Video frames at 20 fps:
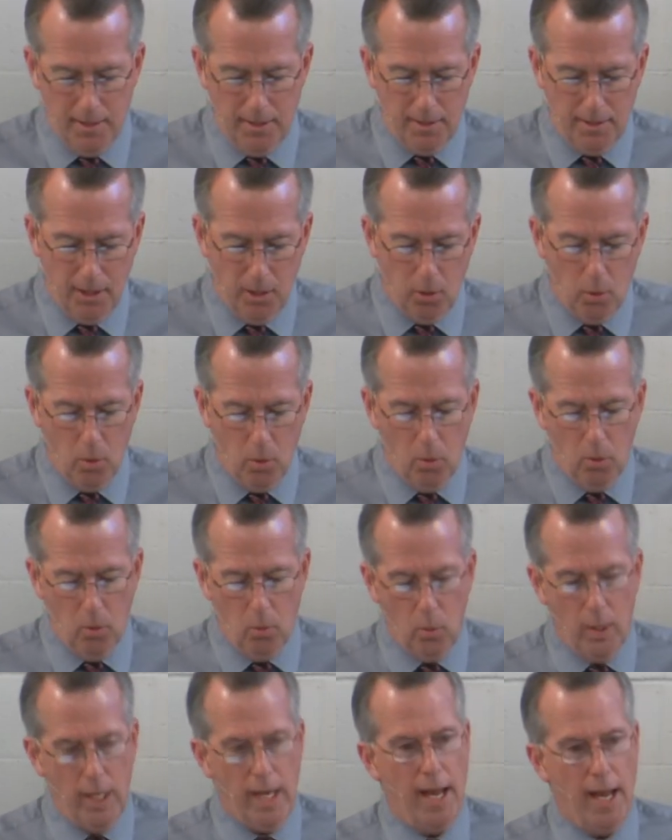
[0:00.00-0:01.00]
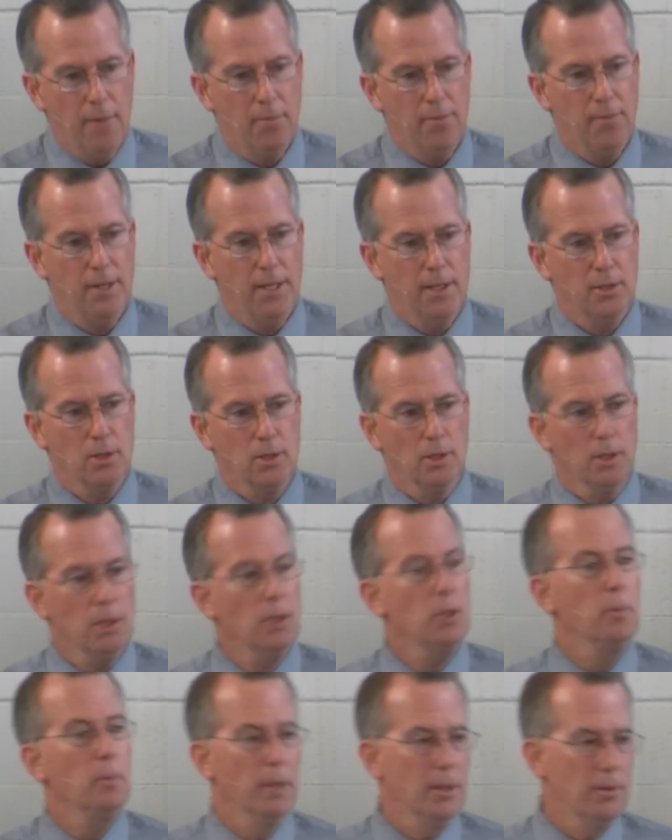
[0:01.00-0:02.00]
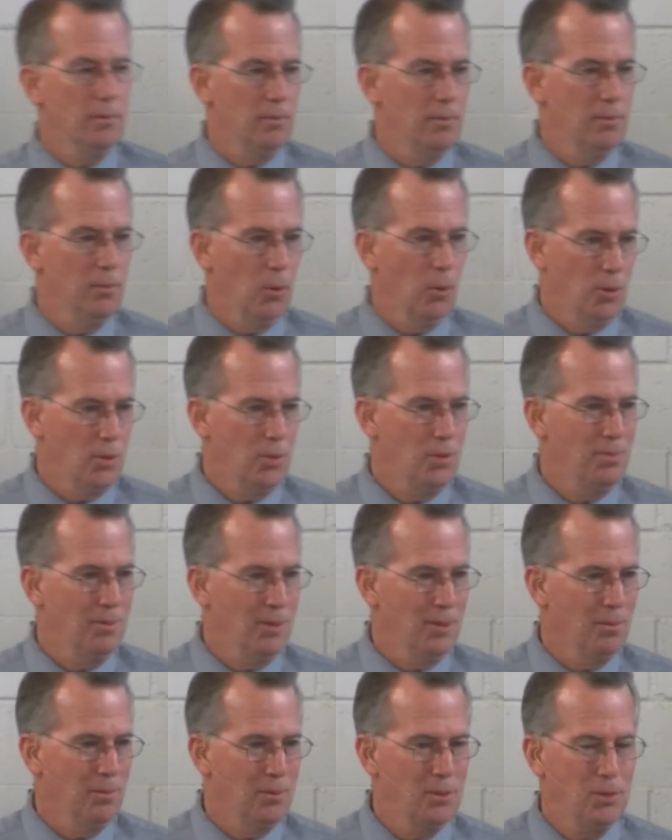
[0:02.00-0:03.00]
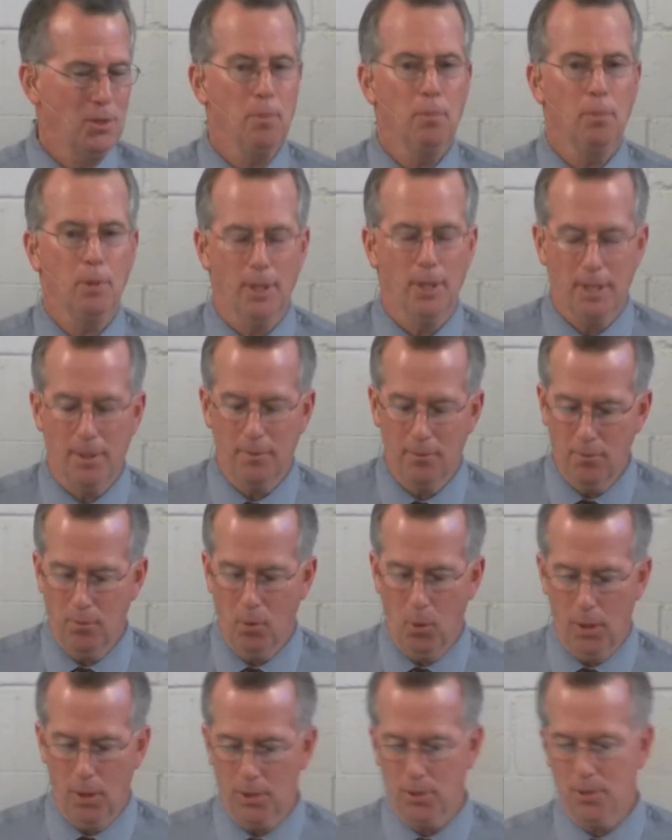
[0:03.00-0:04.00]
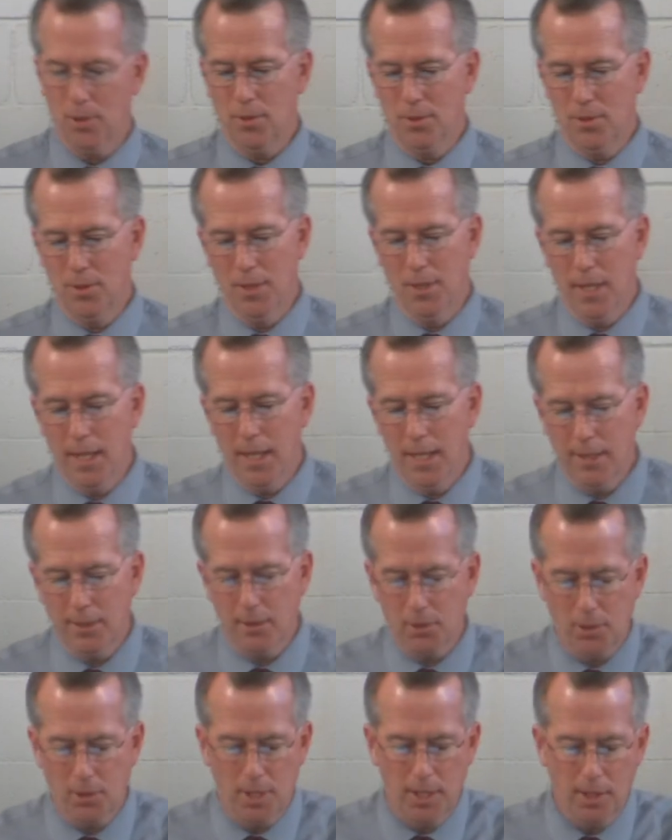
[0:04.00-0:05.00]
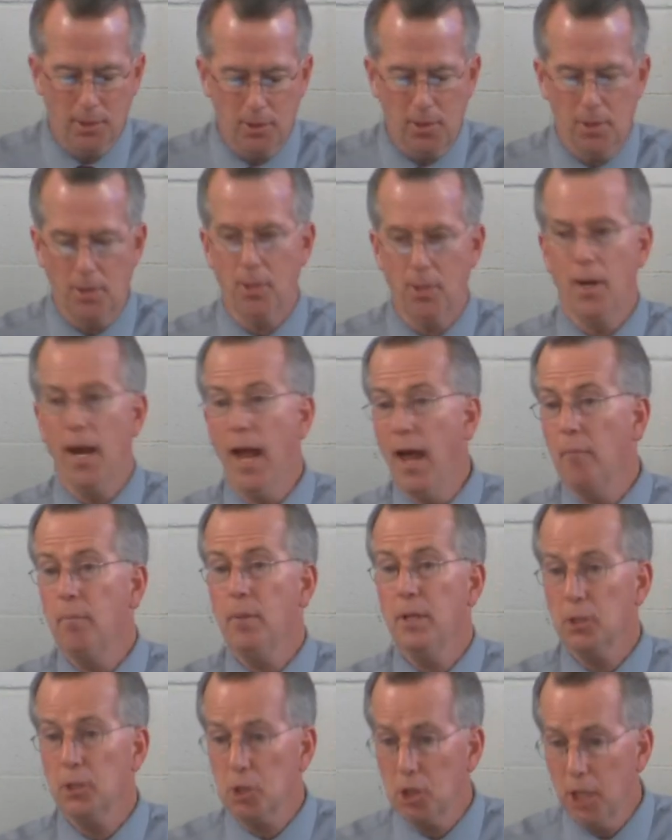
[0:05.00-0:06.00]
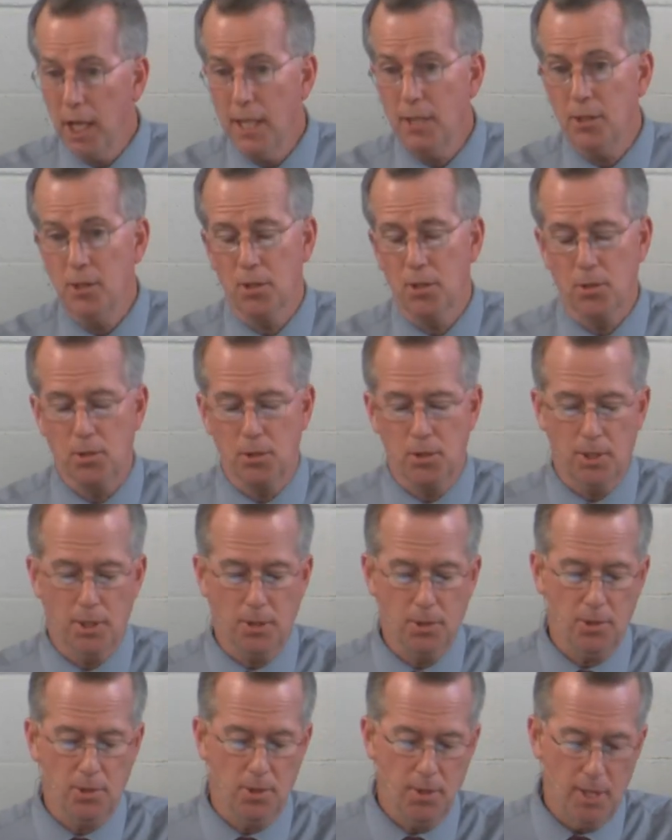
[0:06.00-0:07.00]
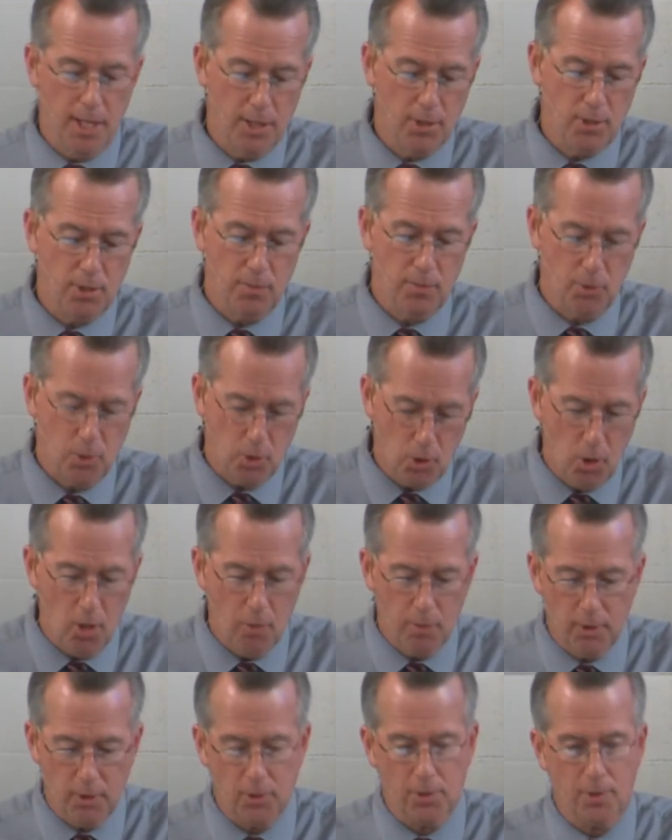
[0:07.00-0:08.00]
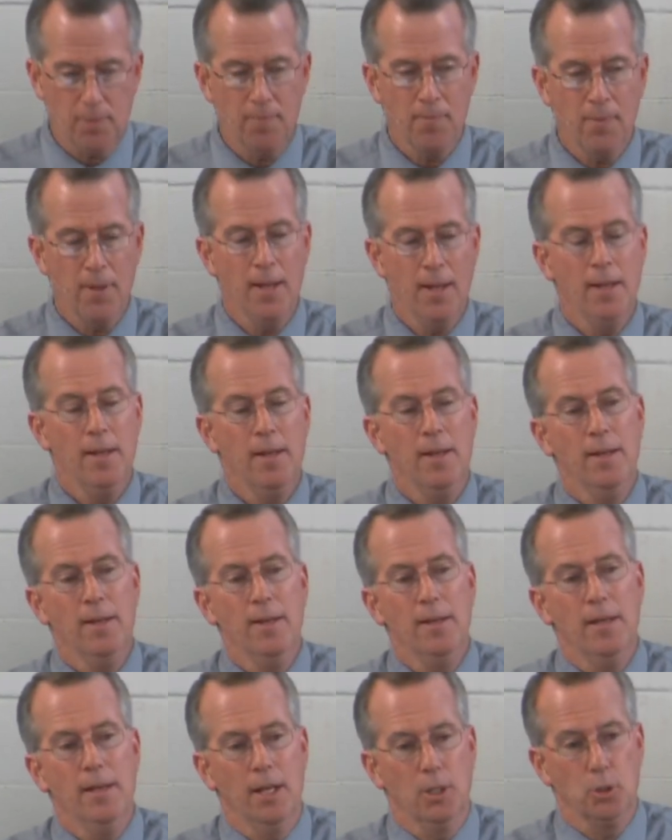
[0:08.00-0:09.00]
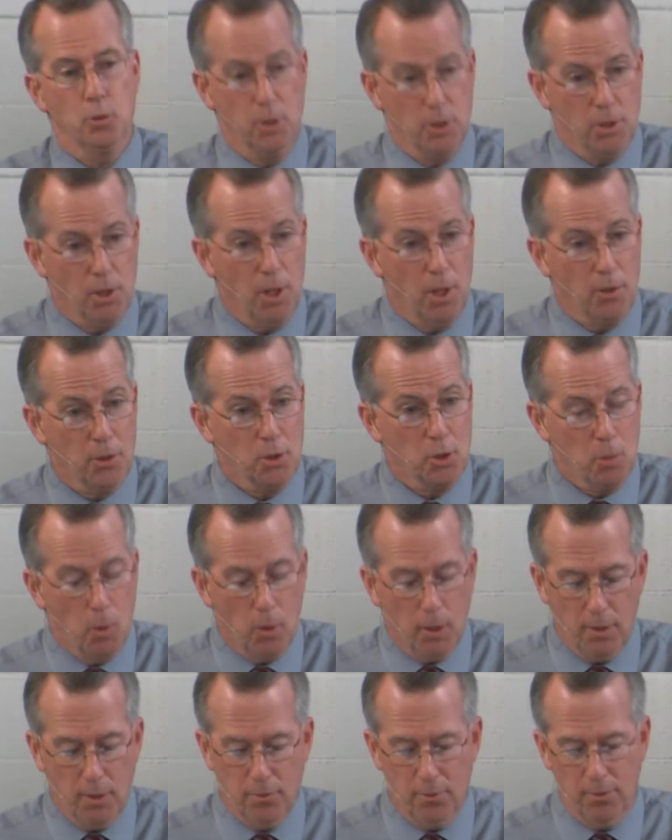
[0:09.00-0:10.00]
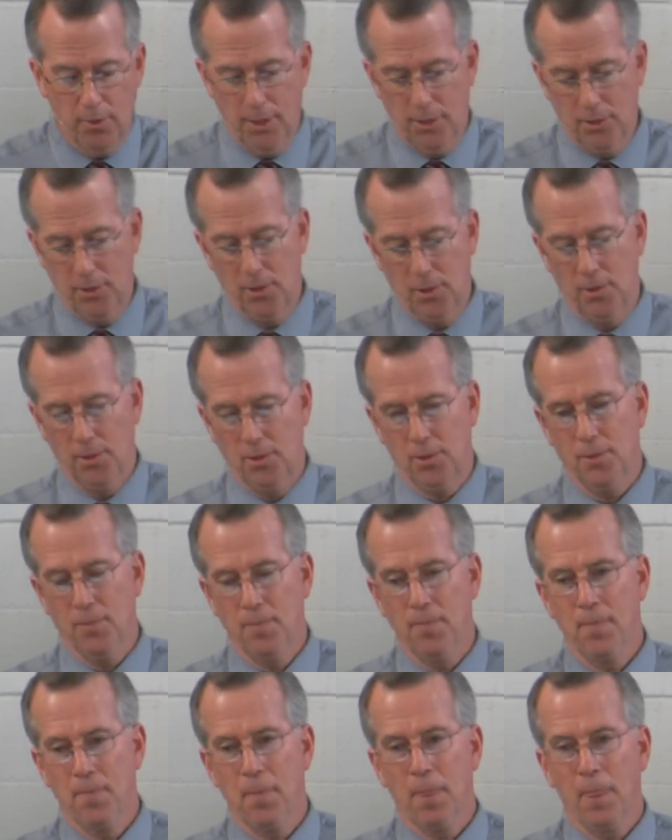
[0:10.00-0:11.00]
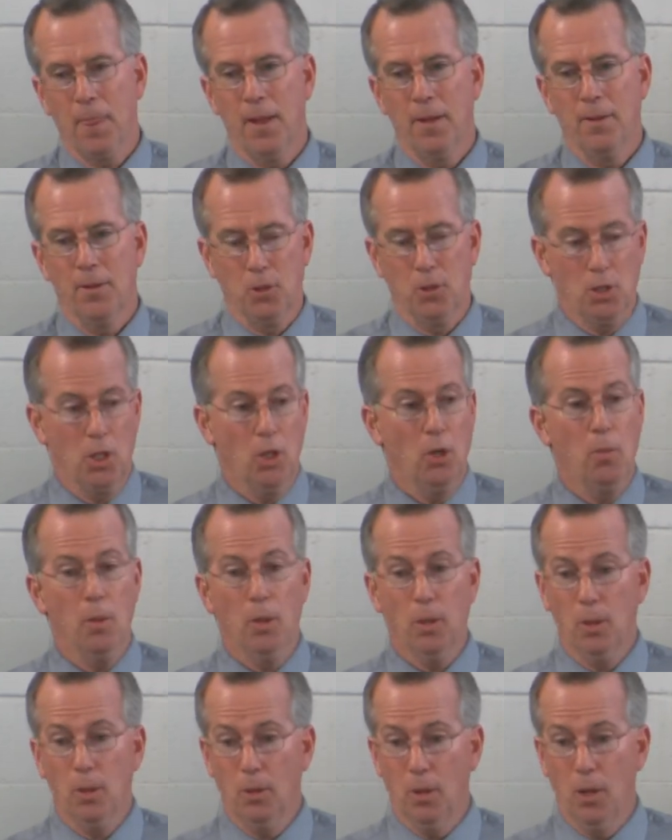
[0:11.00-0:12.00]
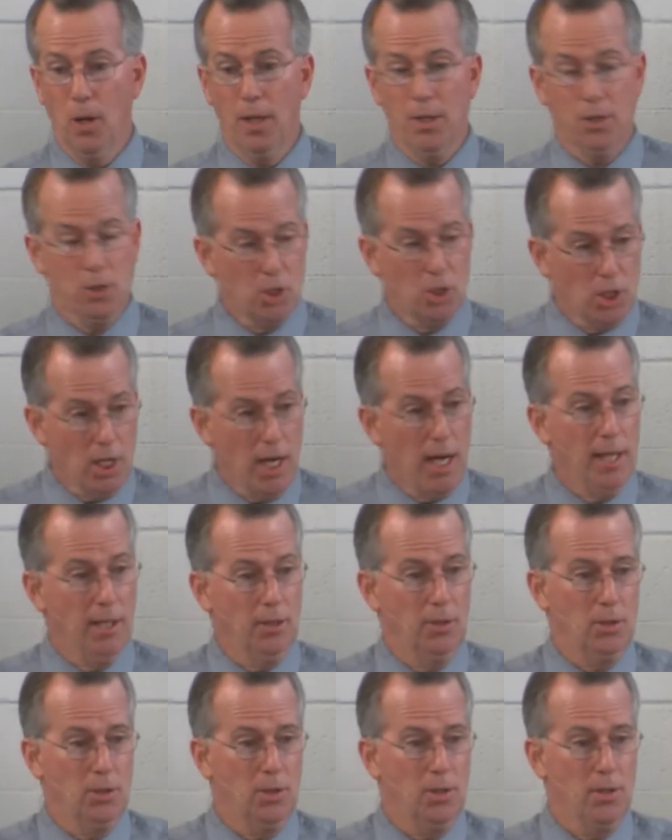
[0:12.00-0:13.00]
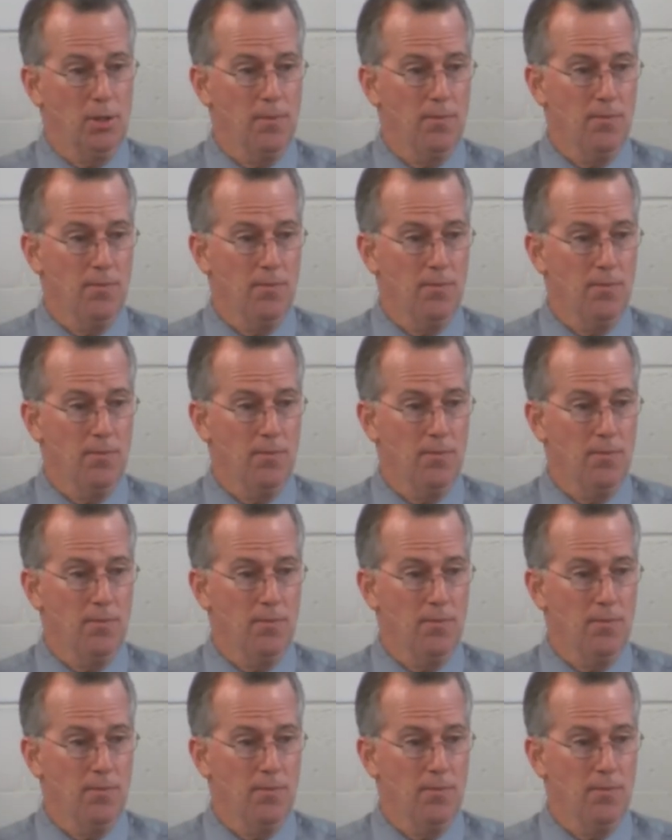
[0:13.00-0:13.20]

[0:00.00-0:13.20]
Now, we have things a little bit more simply for us today, in the sense that there have been changes since the days of the psalmist. As we saw this morning, for instance, the ceremonial law has changed.